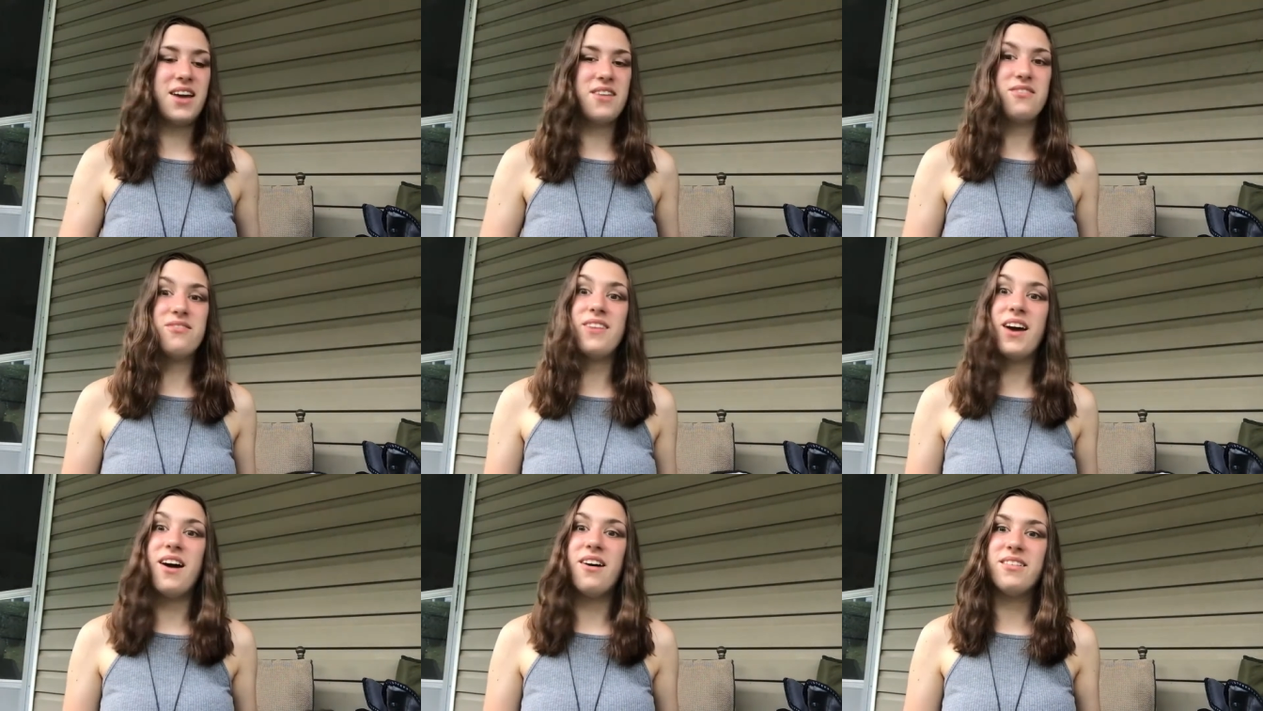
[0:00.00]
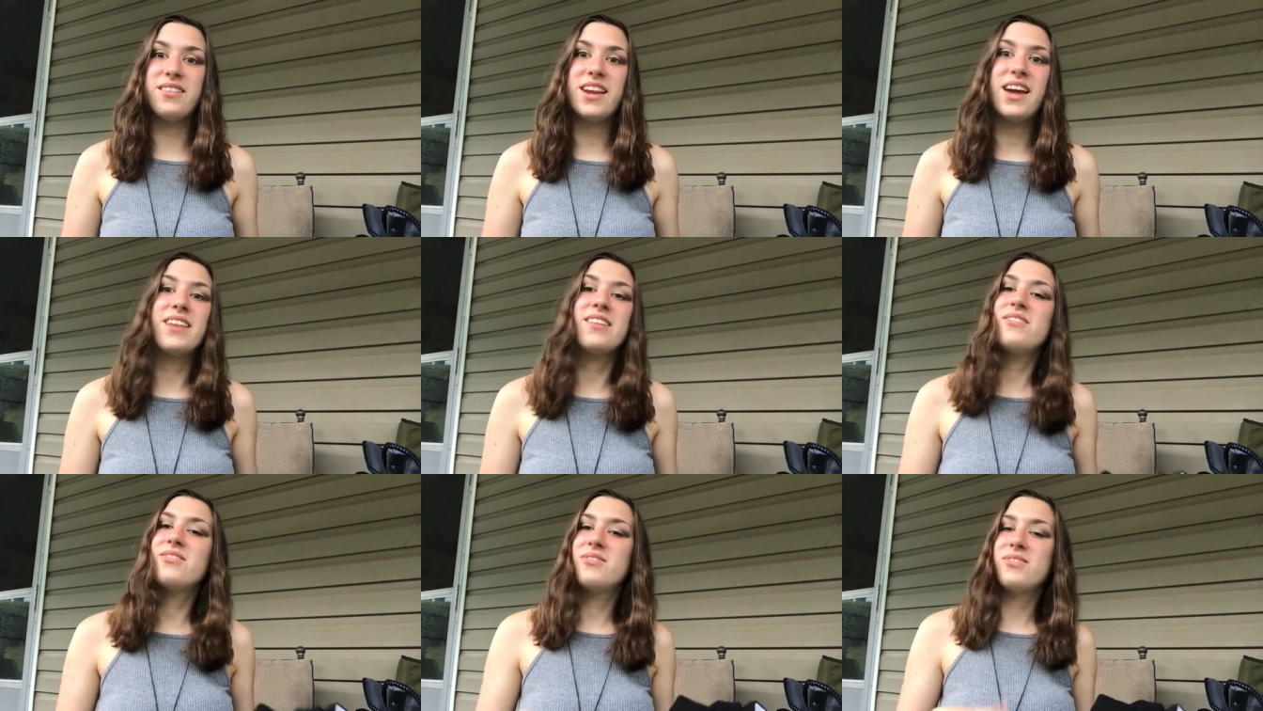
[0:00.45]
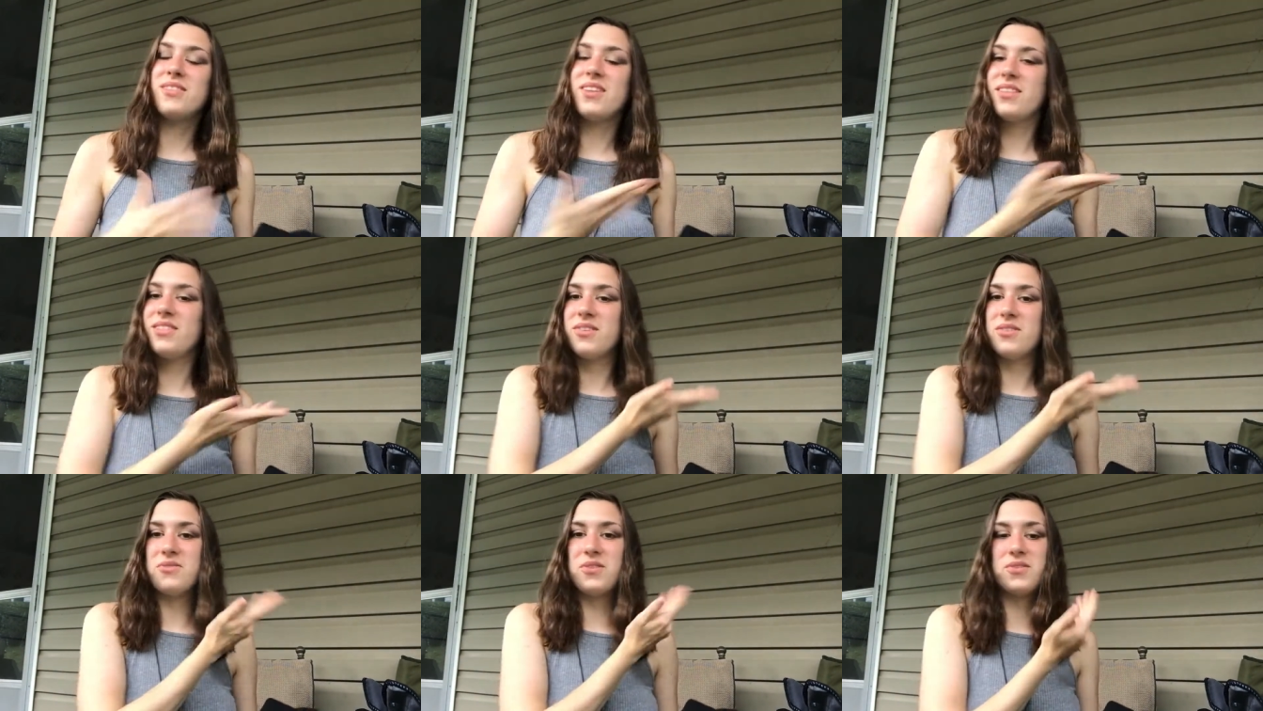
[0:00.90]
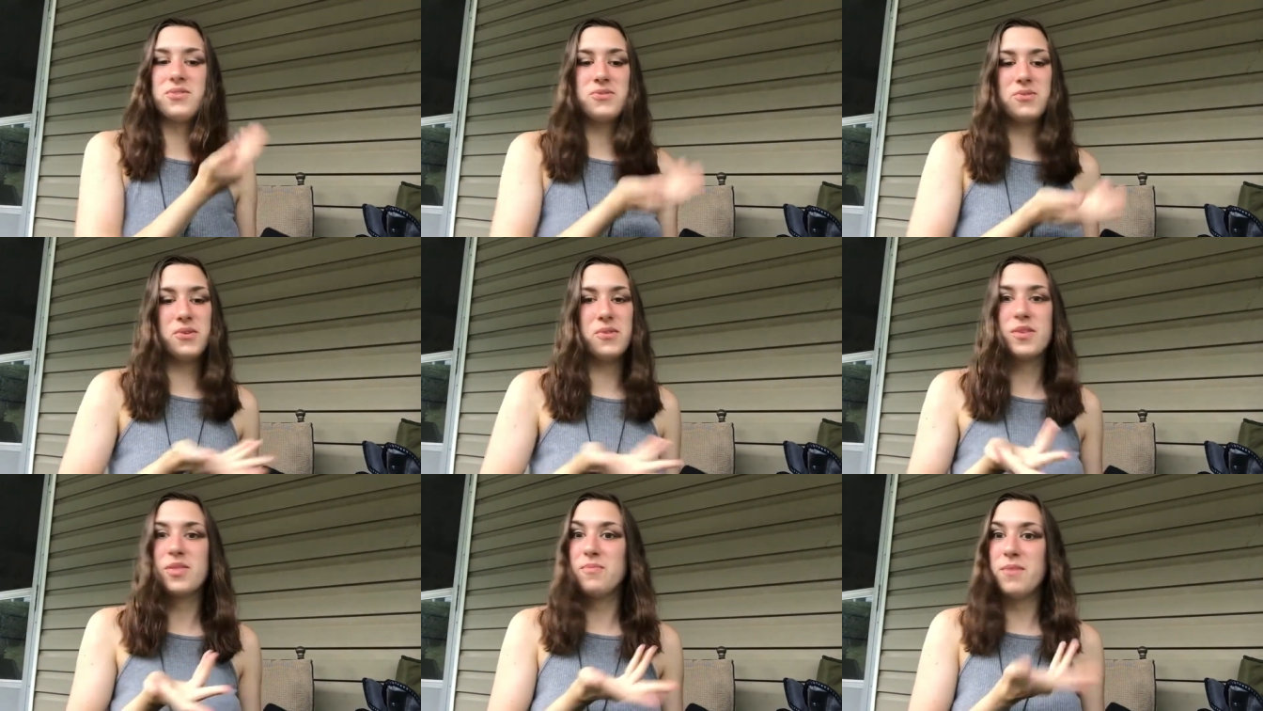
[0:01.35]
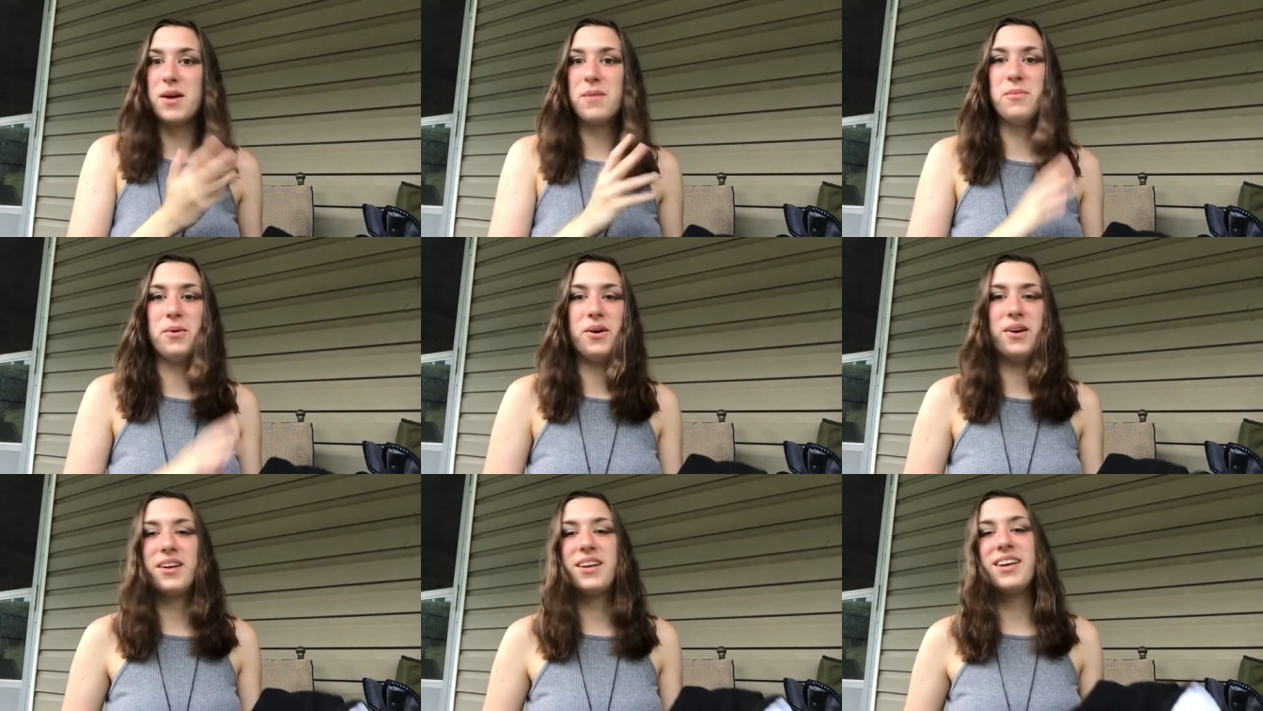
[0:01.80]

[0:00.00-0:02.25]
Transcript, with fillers: I found at the thrift store with my book.